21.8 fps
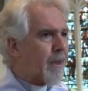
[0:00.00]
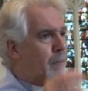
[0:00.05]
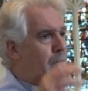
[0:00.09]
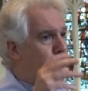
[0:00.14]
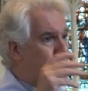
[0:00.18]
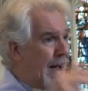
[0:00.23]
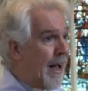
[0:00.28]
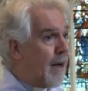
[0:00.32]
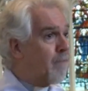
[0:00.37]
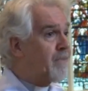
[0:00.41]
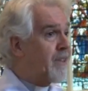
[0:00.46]

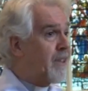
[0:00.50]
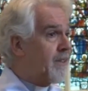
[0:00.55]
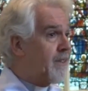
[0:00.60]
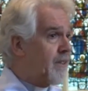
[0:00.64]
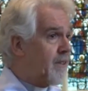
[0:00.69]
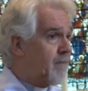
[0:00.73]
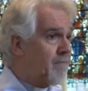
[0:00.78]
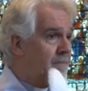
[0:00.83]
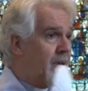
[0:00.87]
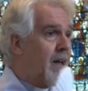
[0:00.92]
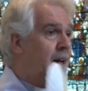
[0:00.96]

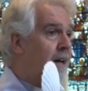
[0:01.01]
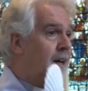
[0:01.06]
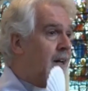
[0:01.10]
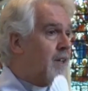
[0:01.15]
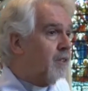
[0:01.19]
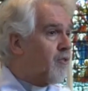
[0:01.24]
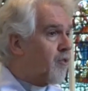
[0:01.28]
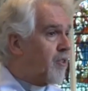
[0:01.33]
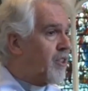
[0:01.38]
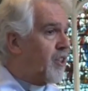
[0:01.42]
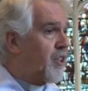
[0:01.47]
Baptism,
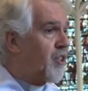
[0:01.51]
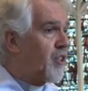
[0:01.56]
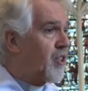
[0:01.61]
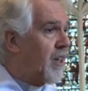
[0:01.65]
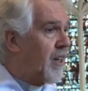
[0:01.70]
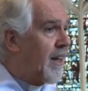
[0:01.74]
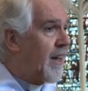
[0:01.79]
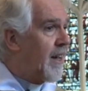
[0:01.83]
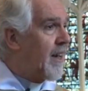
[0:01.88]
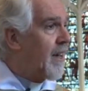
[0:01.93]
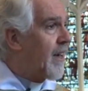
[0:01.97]

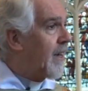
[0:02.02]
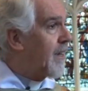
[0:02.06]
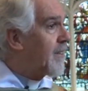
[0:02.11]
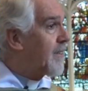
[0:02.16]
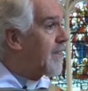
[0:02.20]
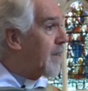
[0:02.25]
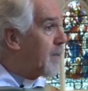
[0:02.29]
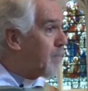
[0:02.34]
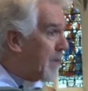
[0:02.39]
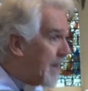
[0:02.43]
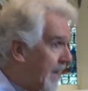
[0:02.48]
traditionally,
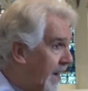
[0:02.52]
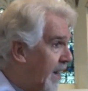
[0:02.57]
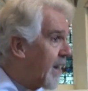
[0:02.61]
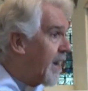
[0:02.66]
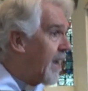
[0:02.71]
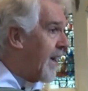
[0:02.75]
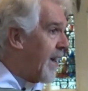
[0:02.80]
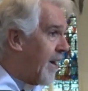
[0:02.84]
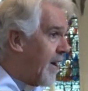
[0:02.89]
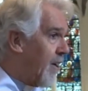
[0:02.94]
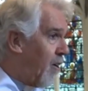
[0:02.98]
is the
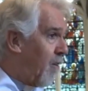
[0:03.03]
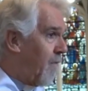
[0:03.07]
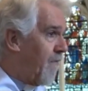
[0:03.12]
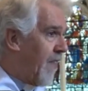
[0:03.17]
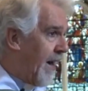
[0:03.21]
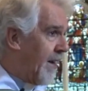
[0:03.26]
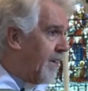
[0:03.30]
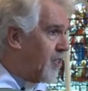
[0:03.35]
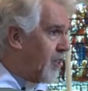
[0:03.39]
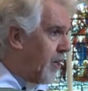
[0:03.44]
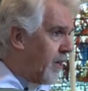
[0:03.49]
beginning of
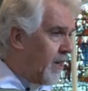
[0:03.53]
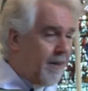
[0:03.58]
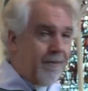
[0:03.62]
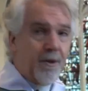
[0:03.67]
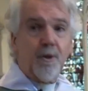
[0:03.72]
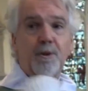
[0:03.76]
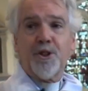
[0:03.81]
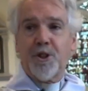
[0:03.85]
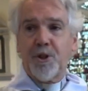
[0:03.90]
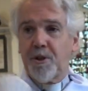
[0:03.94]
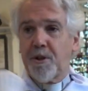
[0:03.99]
that journey. Of
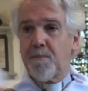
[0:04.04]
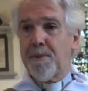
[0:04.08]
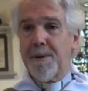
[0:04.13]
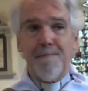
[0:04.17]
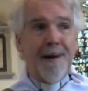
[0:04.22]
course, you can be